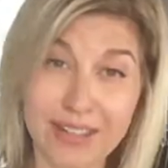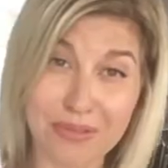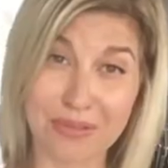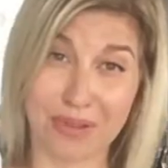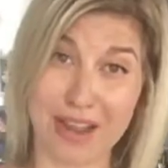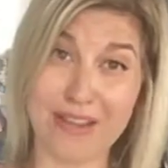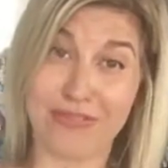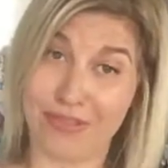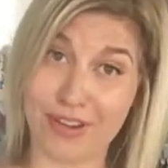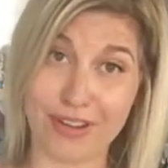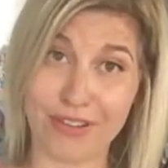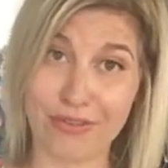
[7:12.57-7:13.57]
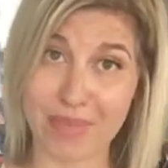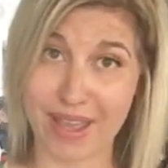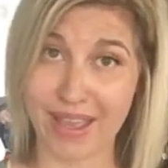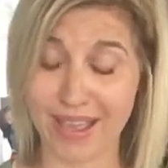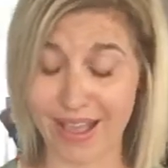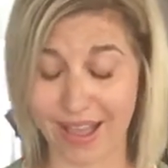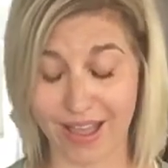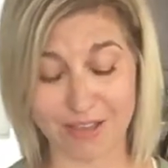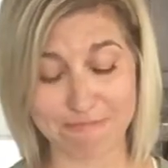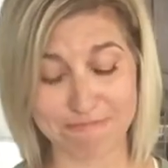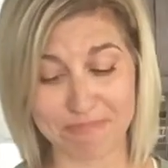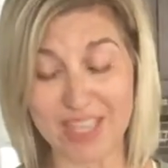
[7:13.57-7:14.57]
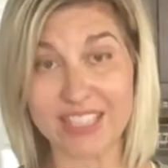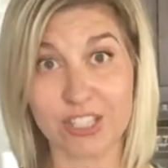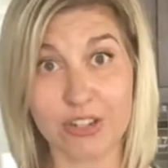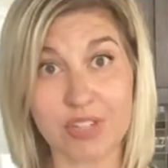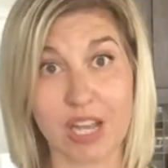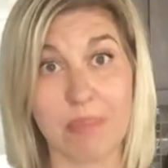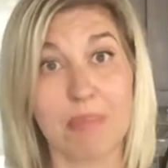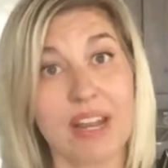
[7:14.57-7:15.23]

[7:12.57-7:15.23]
right in front of my stovetop,